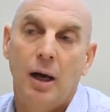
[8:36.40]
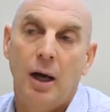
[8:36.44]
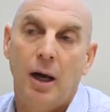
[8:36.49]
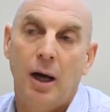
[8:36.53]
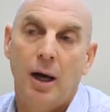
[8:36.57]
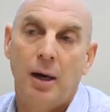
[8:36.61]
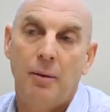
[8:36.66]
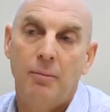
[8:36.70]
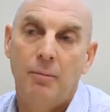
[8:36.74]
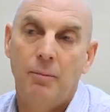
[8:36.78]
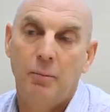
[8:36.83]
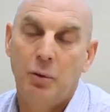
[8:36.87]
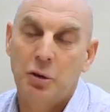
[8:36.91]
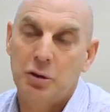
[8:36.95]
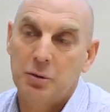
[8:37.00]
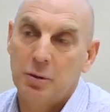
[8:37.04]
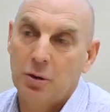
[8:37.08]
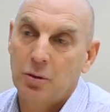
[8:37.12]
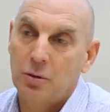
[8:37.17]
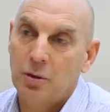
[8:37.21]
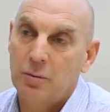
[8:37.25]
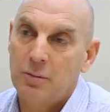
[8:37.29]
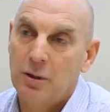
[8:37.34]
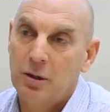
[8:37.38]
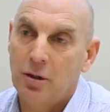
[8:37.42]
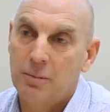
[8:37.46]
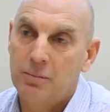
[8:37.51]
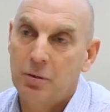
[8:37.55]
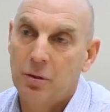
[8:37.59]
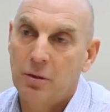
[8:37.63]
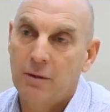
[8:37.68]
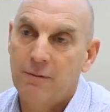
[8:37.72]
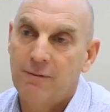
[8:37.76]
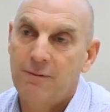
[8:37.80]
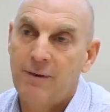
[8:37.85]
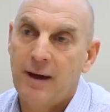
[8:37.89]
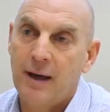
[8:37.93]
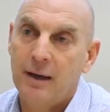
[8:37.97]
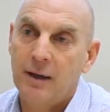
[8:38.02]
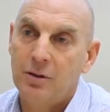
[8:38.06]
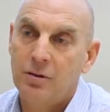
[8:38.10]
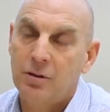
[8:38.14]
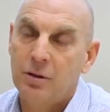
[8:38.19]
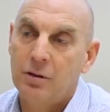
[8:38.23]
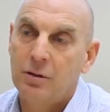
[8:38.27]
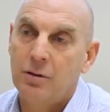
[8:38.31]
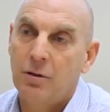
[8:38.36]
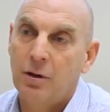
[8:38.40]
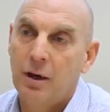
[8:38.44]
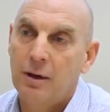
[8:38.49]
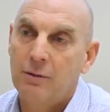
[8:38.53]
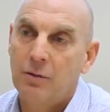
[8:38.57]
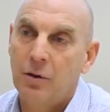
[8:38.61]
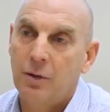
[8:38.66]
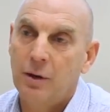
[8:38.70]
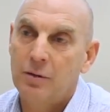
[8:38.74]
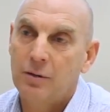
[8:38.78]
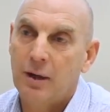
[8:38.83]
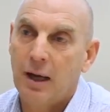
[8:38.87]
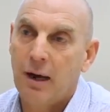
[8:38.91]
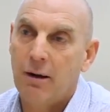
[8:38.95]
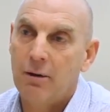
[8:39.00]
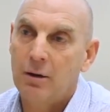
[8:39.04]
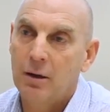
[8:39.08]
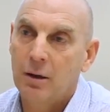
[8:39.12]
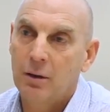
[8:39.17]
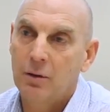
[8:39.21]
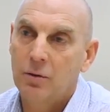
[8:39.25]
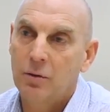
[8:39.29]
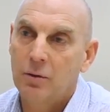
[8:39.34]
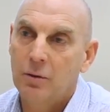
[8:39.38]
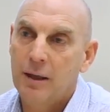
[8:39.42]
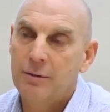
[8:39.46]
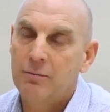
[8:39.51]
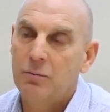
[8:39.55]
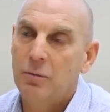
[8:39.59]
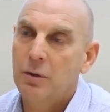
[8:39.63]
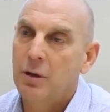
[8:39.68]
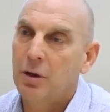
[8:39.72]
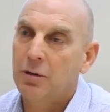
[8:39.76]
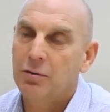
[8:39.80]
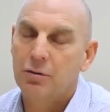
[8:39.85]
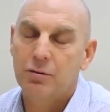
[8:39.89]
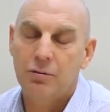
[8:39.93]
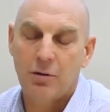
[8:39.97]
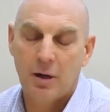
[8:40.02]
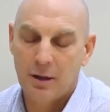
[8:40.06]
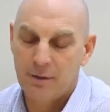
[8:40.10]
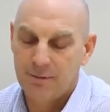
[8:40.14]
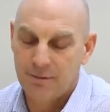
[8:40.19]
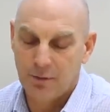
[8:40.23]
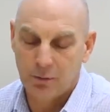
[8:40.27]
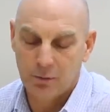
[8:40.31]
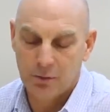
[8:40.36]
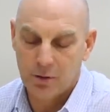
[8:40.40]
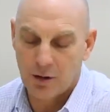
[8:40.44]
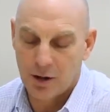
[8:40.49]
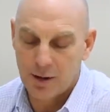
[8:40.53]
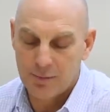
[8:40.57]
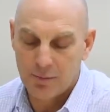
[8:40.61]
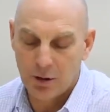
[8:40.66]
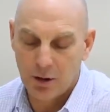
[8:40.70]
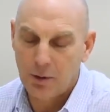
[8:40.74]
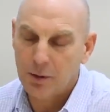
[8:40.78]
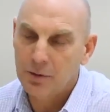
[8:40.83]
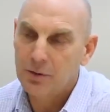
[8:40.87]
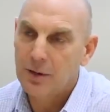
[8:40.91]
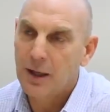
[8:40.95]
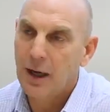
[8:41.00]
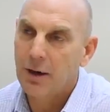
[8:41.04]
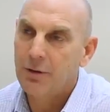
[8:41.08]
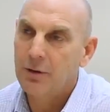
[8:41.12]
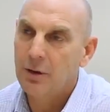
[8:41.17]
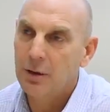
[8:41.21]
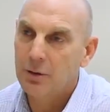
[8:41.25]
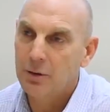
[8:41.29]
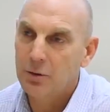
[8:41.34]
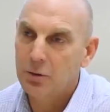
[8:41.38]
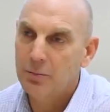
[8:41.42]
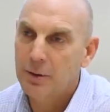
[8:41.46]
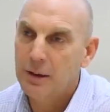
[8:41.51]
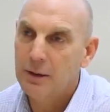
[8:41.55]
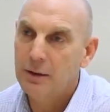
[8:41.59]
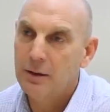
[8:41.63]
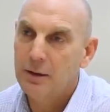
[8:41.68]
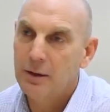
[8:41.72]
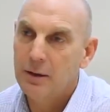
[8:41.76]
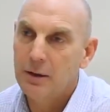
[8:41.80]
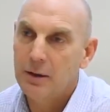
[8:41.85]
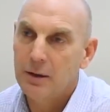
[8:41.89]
um, which also means I put on fat easy. So I've always carried a little. Even when I was training full time, I always carried a little bit.